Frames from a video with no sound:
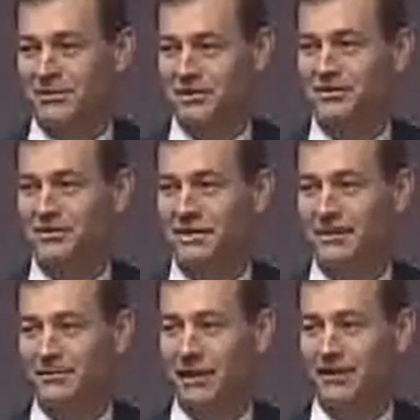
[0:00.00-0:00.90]
So you
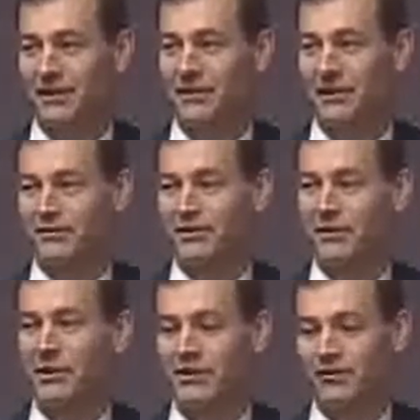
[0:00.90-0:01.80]
think about that. It's
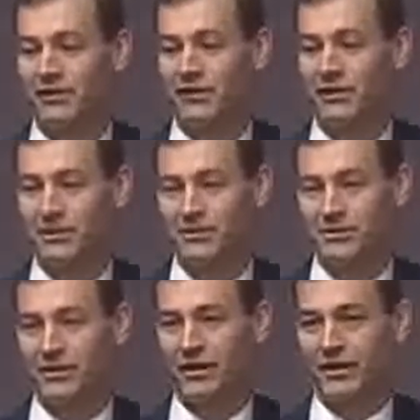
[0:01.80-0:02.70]

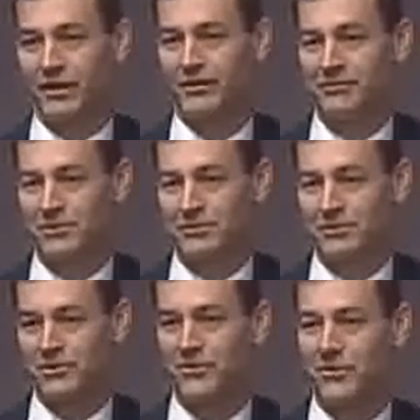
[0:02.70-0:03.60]
$350 for the calcium
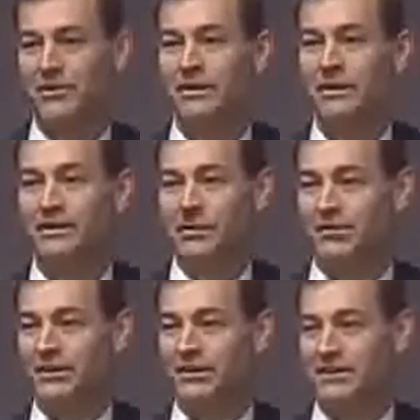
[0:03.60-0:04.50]
score, but
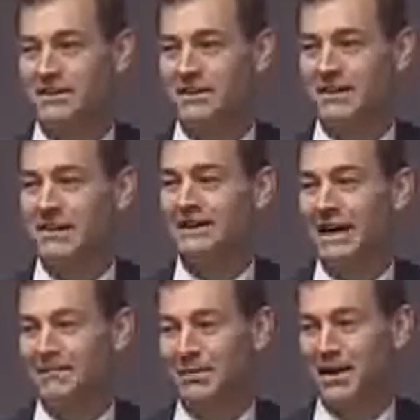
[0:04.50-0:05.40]
if he doesn't need
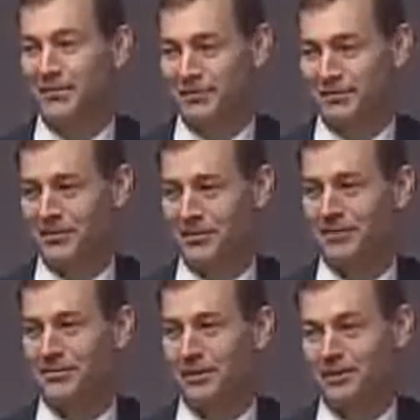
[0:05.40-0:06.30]
that medicine, he
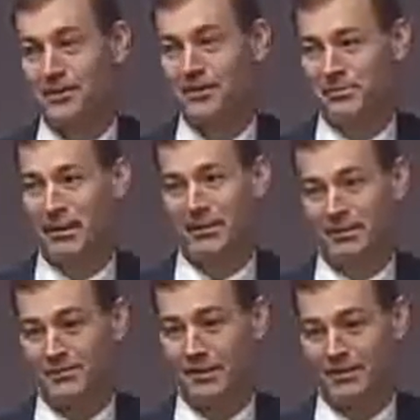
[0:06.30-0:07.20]
recoups that
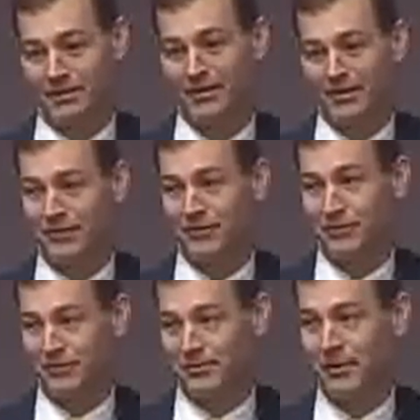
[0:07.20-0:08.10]
in about less than
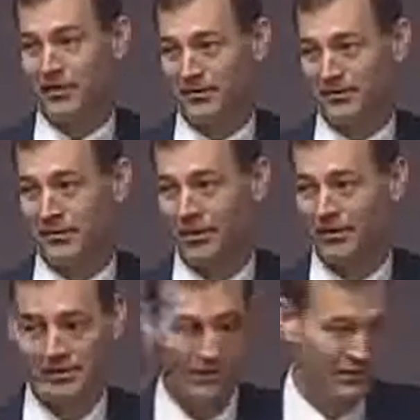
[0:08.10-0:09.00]
6 months, right?